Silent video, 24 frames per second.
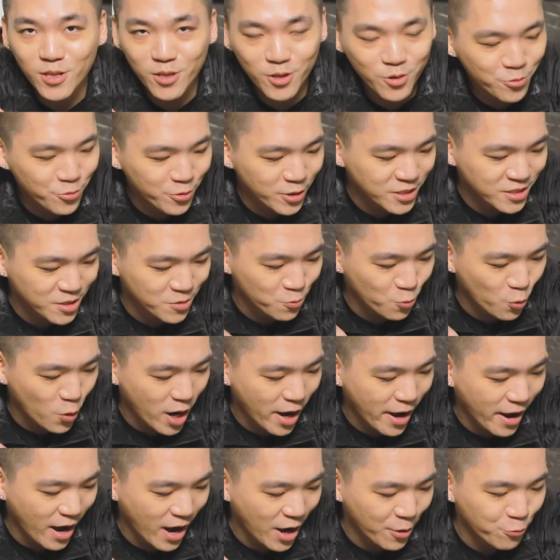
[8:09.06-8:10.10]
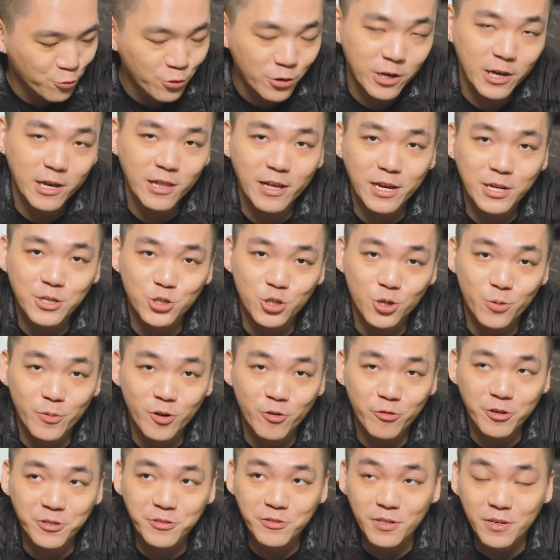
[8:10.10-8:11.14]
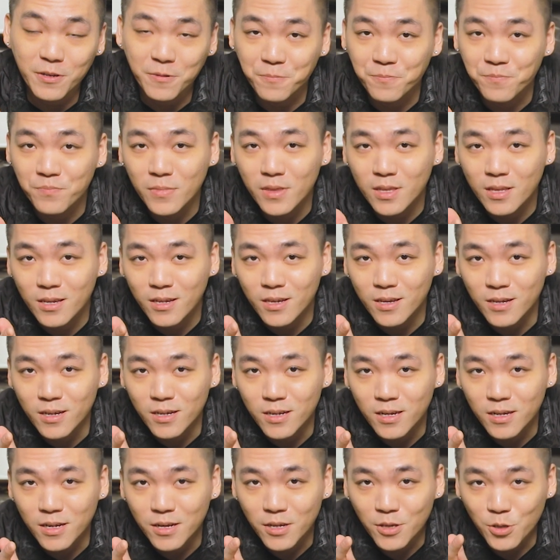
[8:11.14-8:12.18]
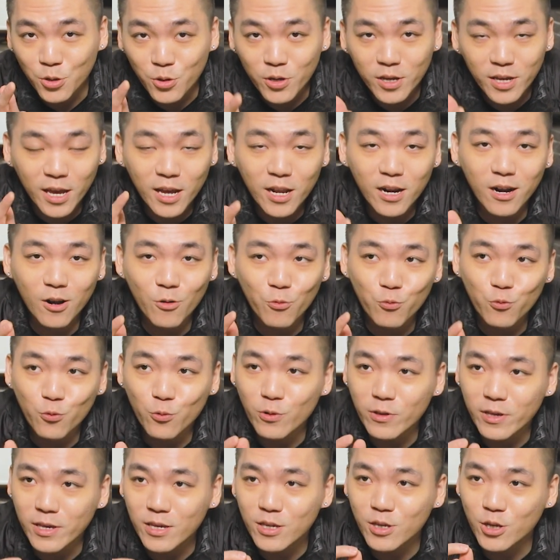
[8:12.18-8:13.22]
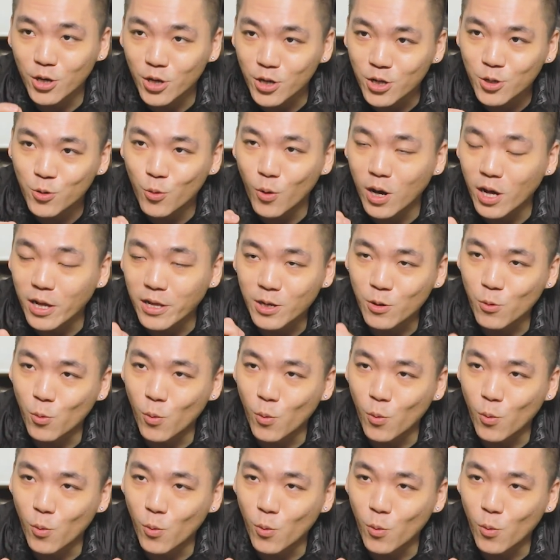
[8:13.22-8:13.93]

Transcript: another reason why I really like German Riesling. You can get a really good quality